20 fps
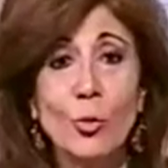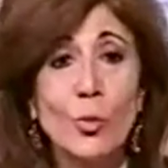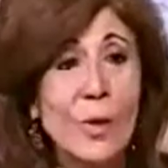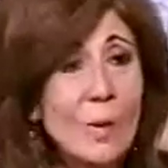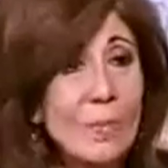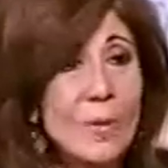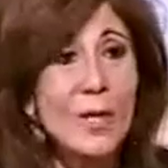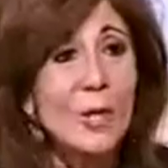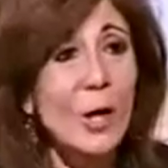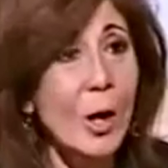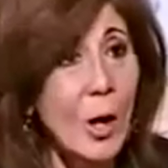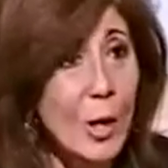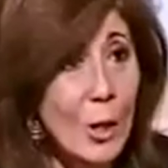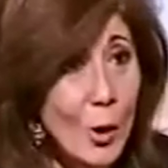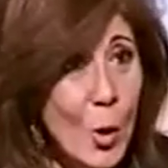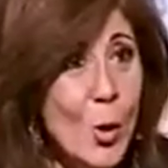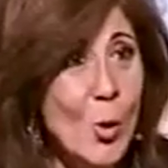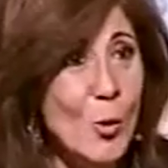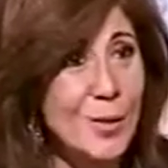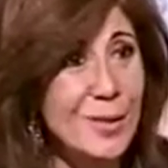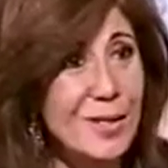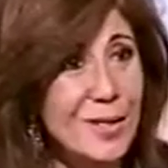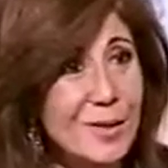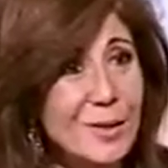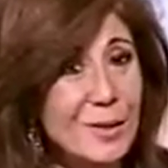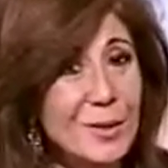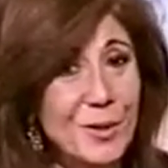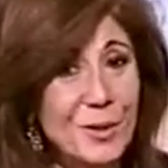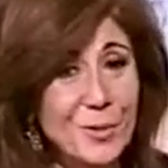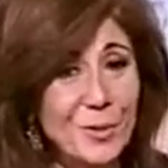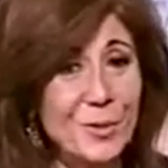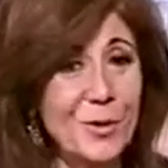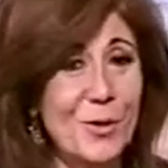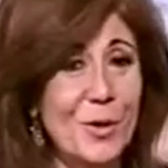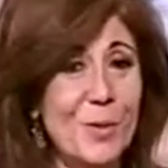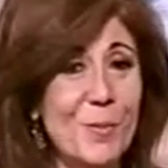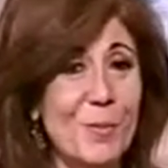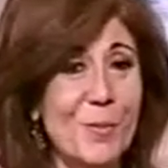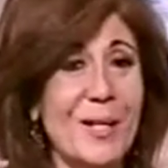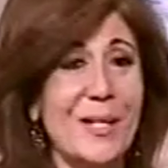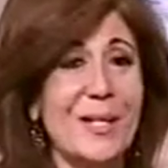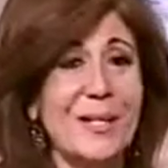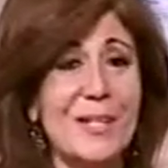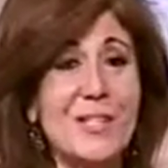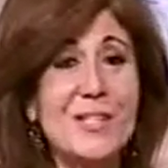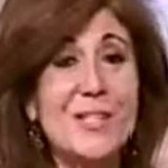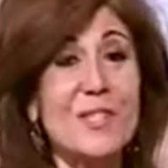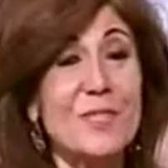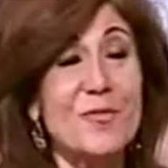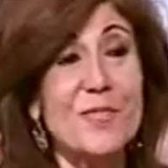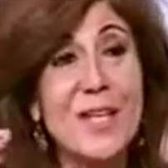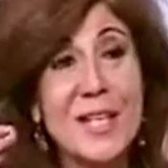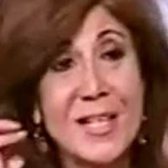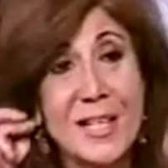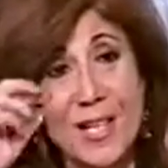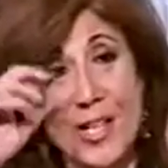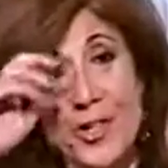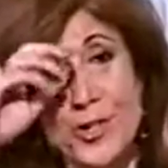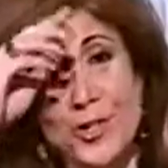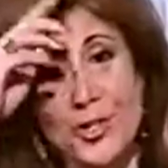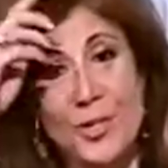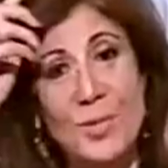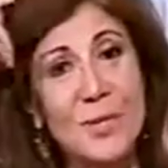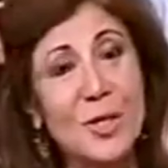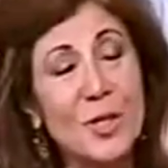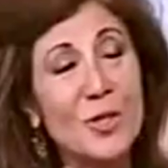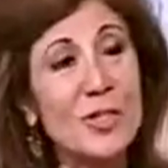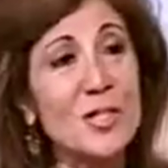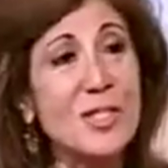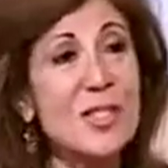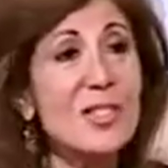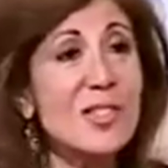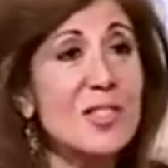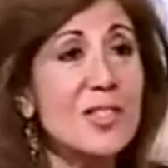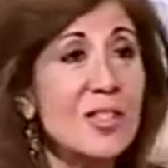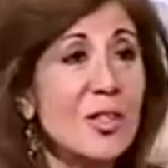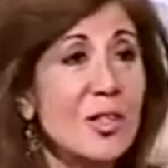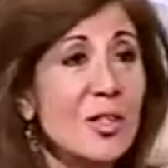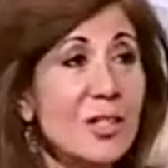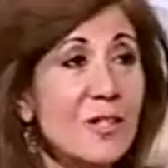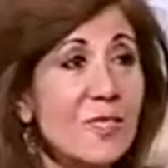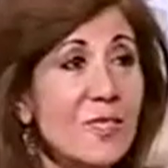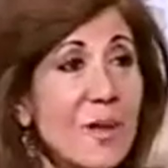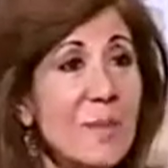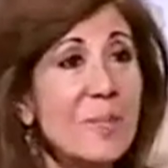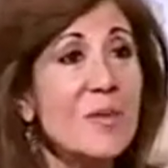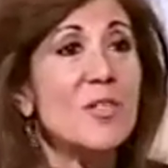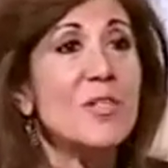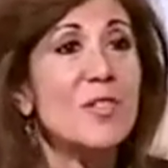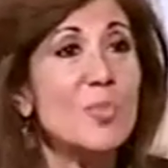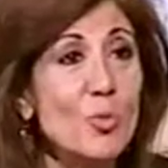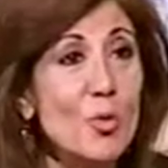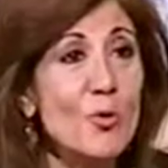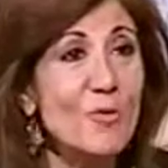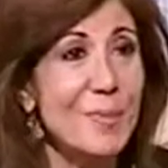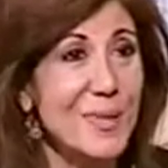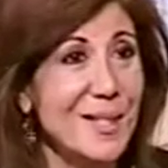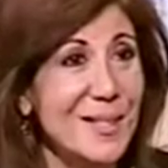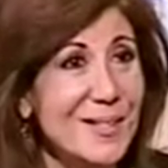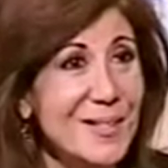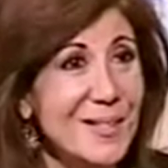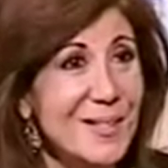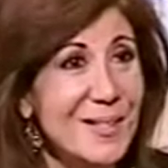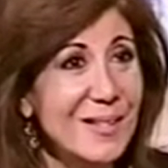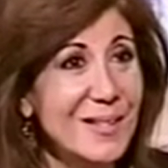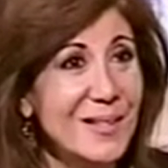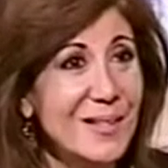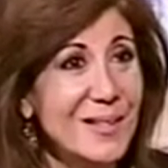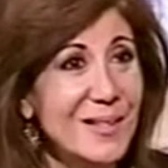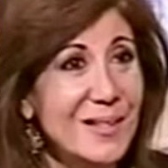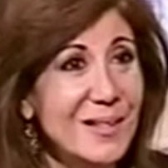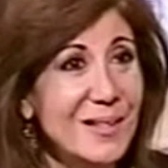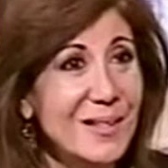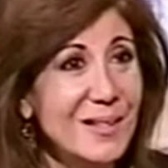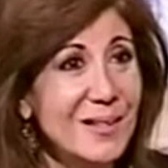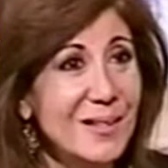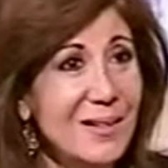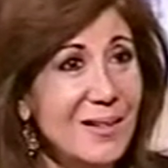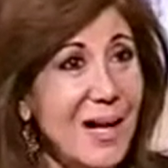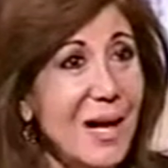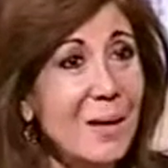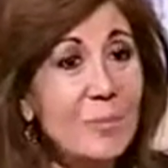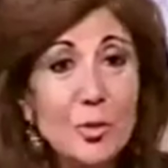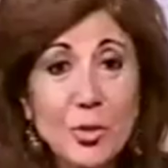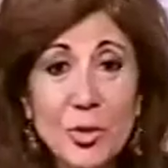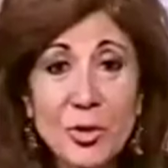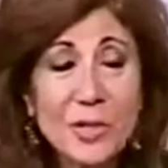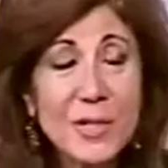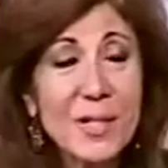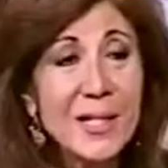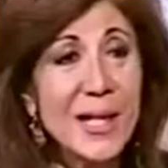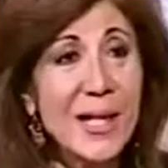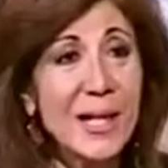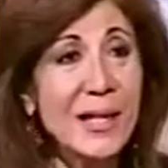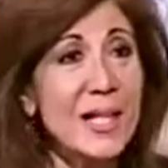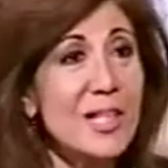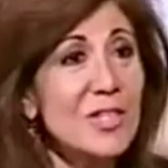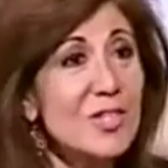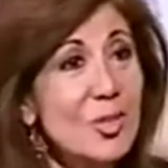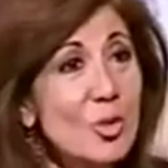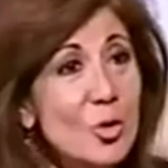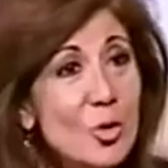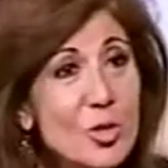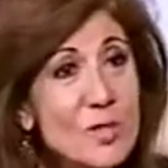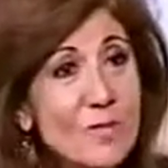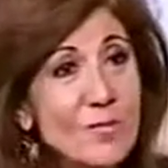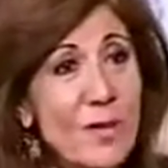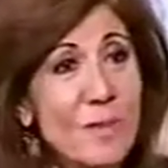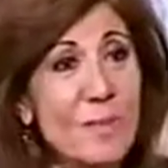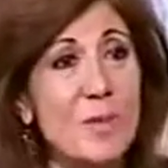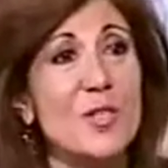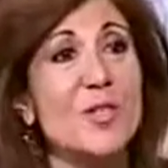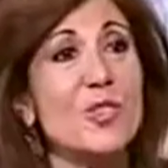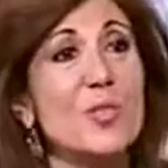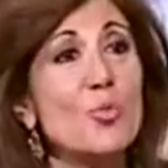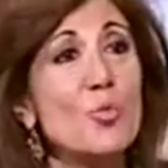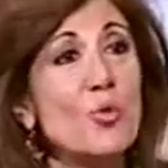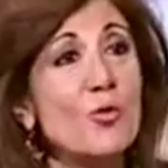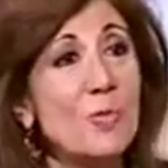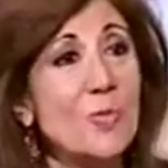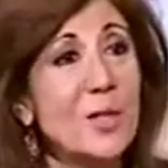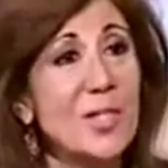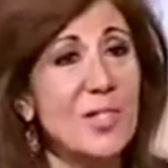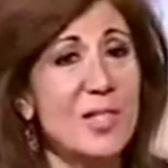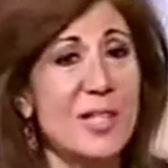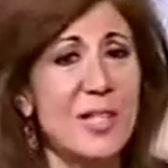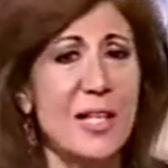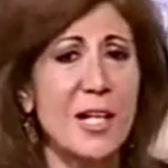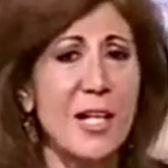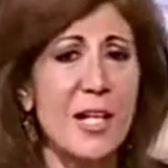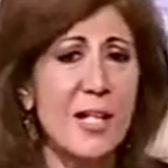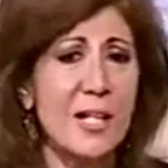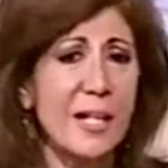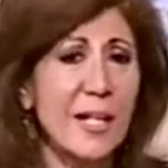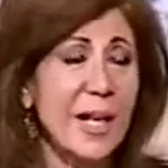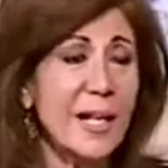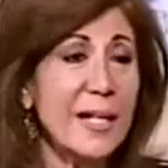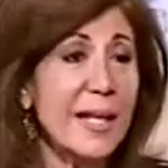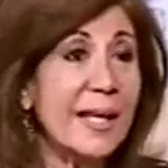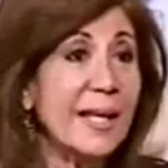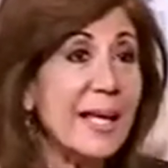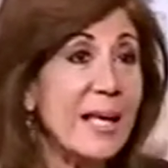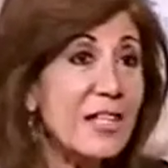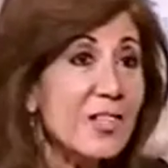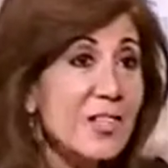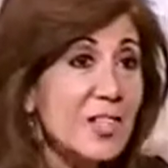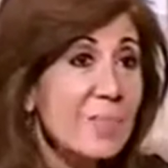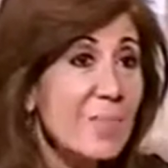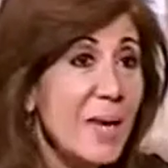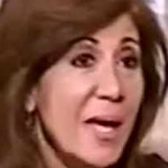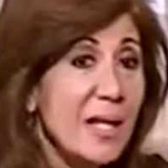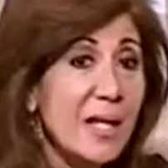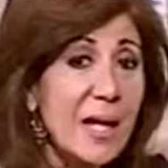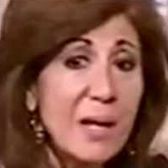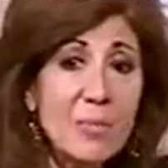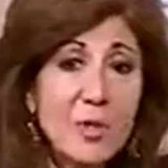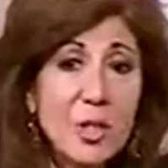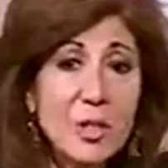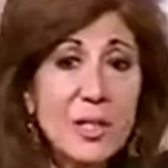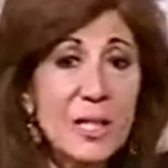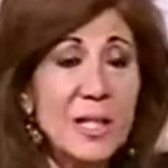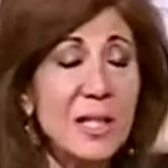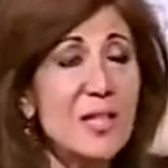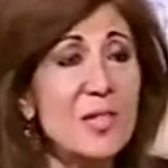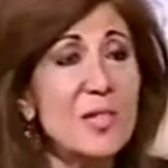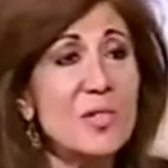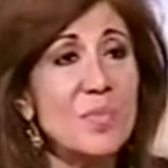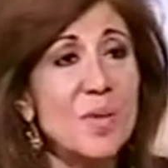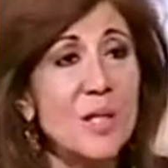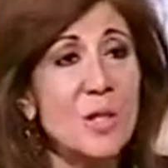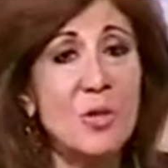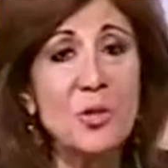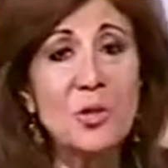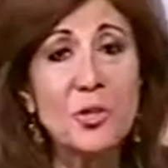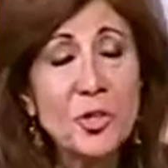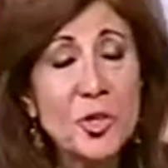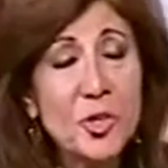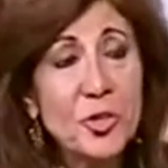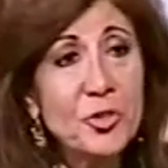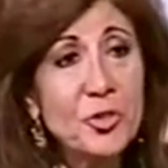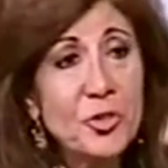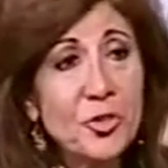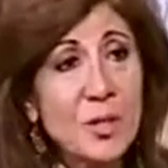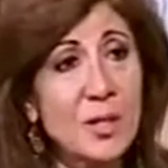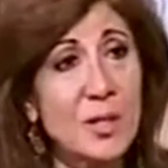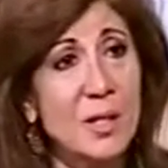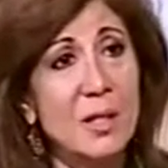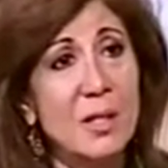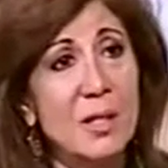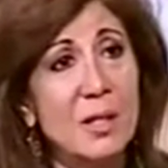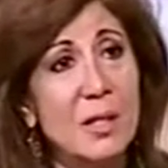women alone. You, you know, this is very dangerous because this is not a feminist movement. Mm I'm totally against those feminist movements that are against men. I'm not against men. On the contrary,